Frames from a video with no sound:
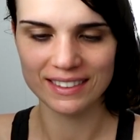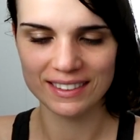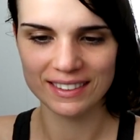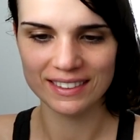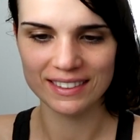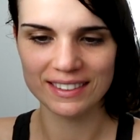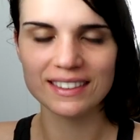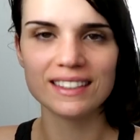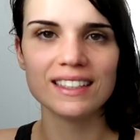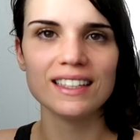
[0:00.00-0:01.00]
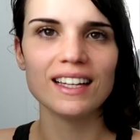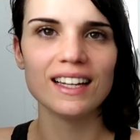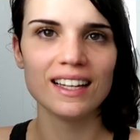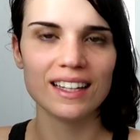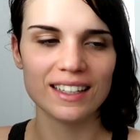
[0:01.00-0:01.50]

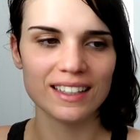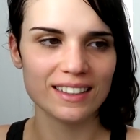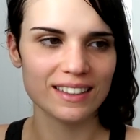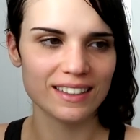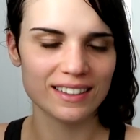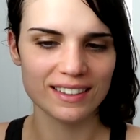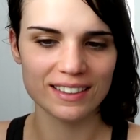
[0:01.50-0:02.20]
The person shown says nothing.